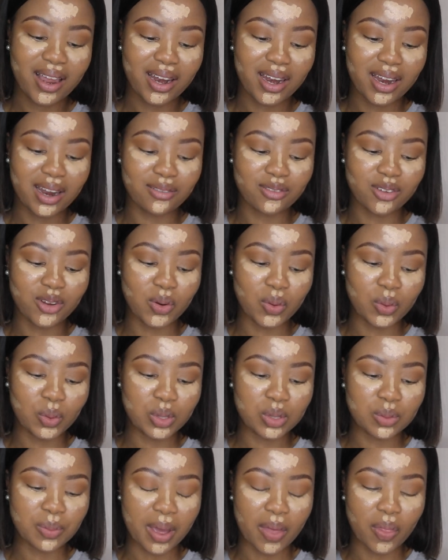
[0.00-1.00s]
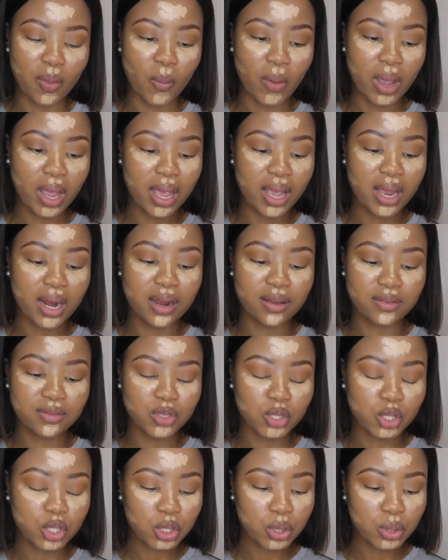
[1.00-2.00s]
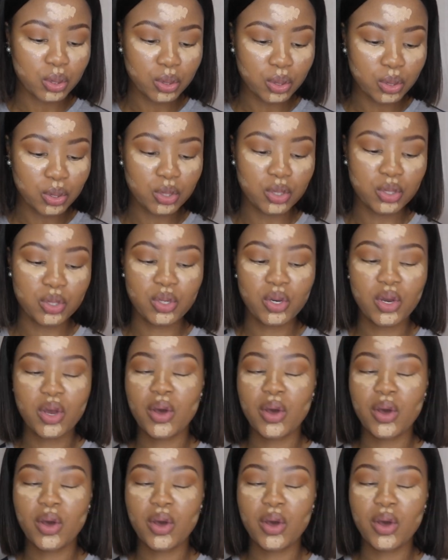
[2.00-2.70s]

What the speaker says: Love you loads, by the way. Love you too.